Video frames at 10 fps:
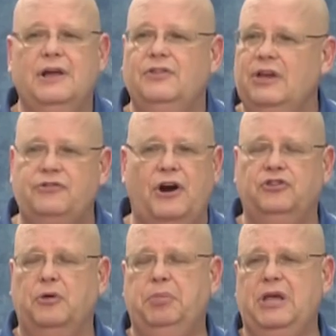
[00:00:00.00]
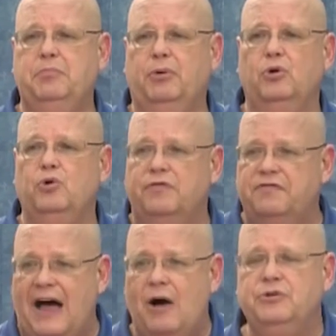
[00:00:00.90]
These aren't the people who
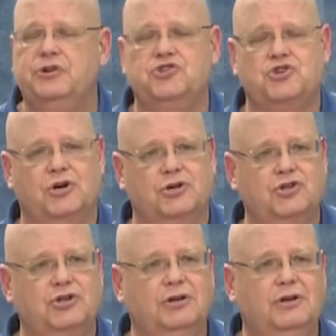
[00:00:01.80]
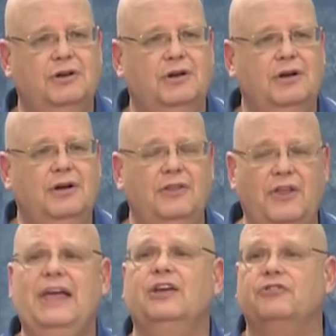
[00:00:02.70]
found a church,
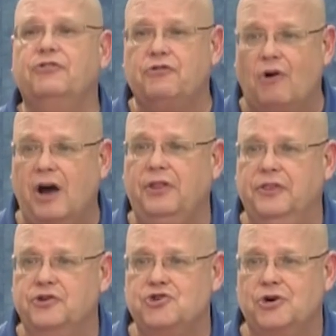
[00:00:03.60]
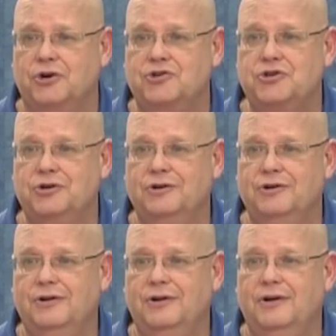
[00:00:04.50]
they instruct the church.
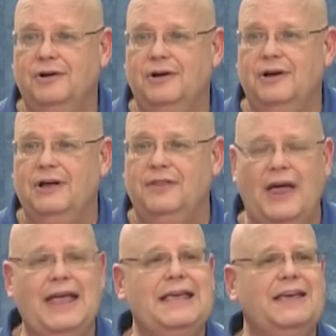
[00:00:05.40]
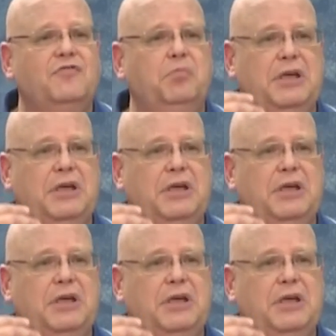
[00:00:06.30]
They give